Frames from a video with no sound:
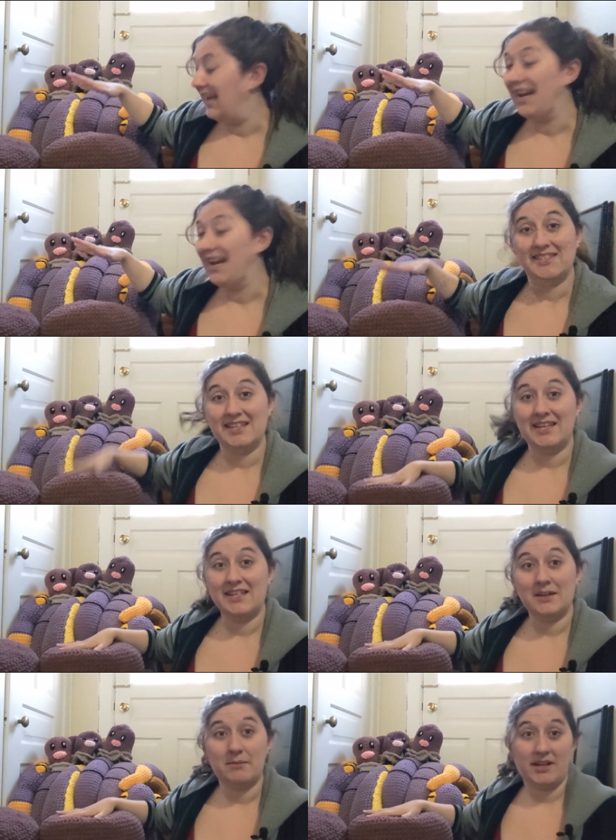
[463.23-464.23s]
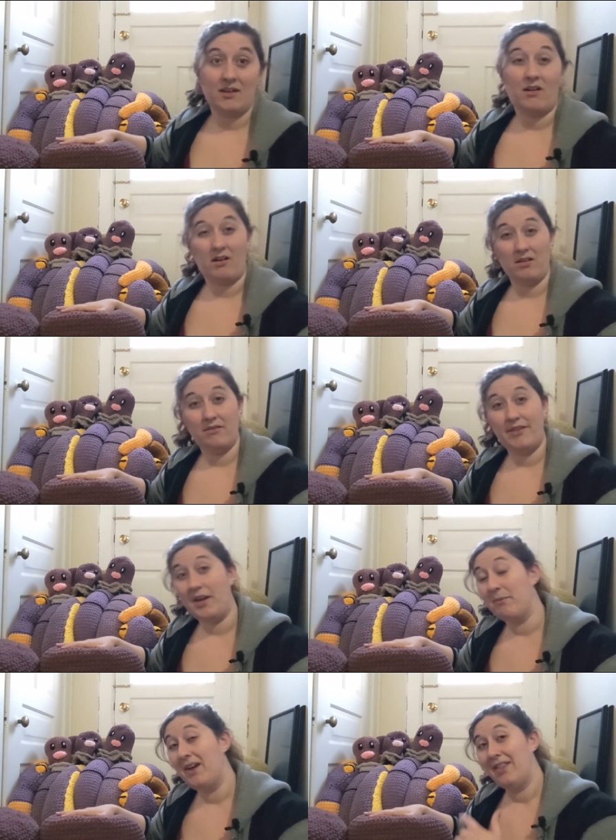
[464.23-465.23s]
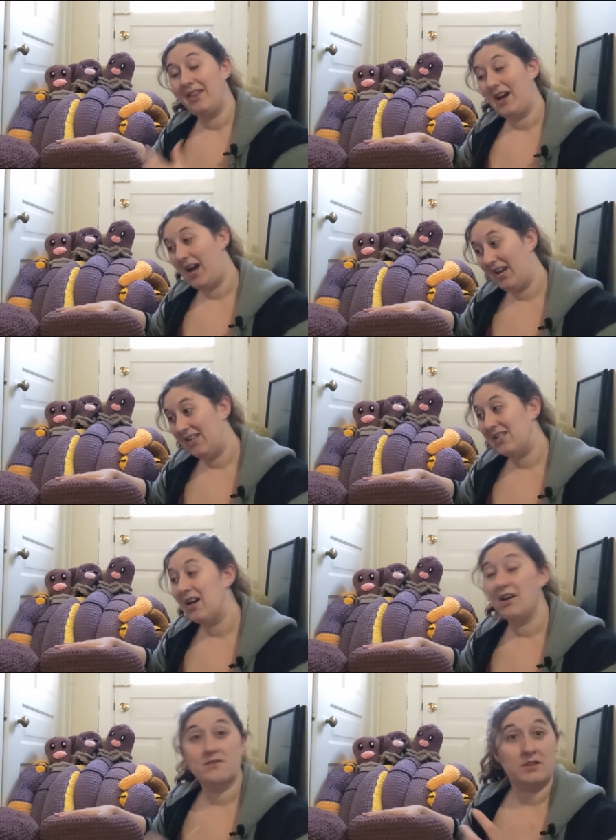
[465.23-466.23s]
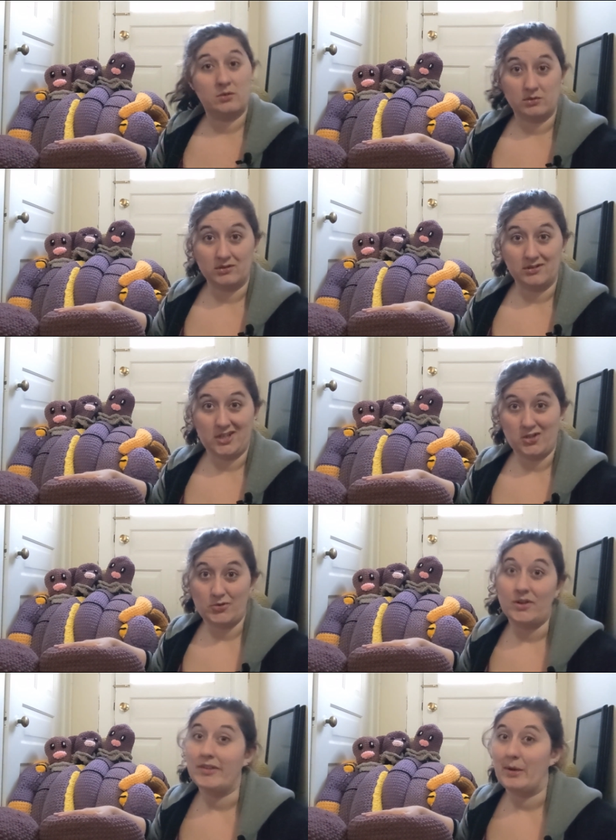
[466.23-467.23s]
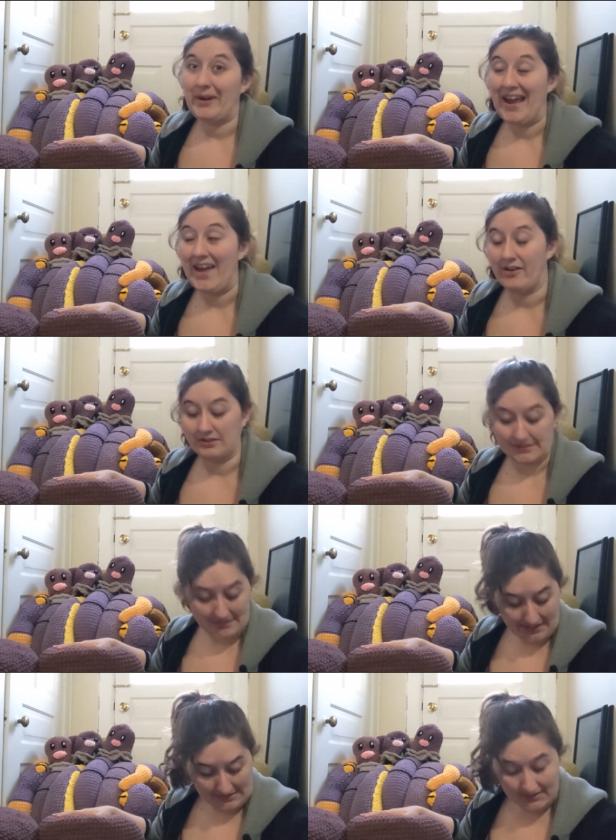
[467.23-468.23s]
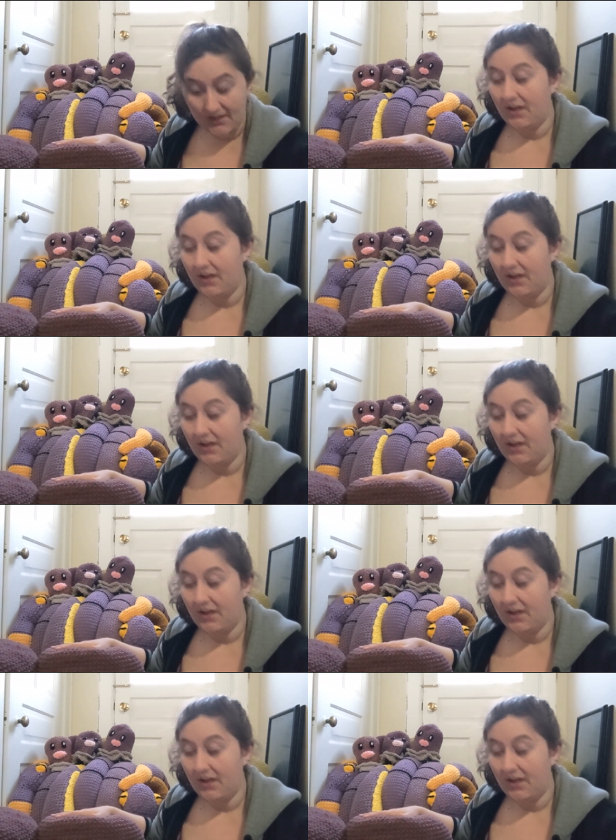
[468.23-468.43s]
I did end up making all of them the height of the golden Dugtrio that we had on site.